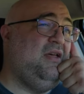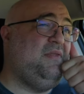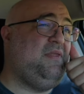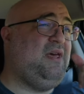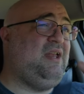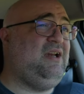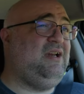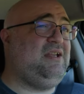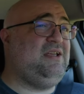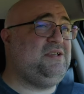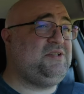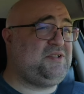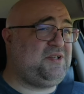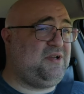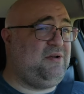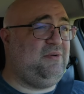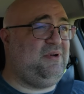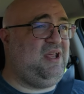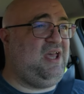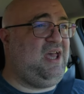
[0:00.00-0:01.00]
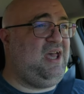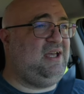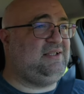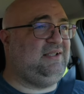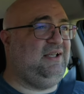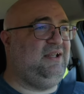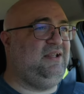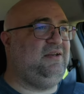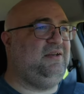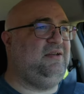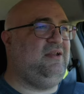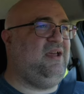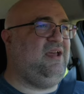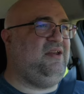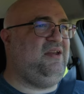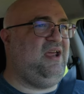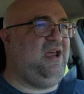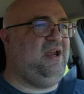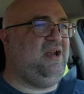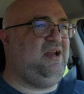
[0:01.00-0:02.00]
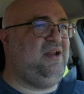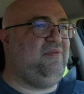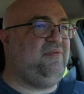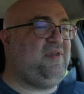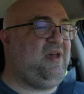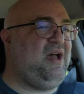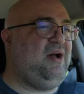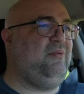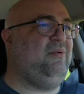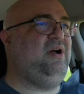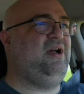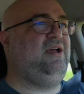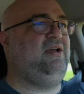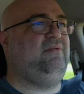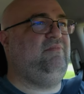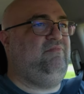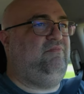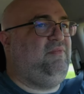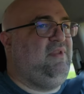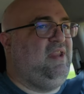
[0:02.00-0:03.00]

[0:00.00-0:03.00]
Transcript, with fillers: than it is to go into Edlin and edit it that way.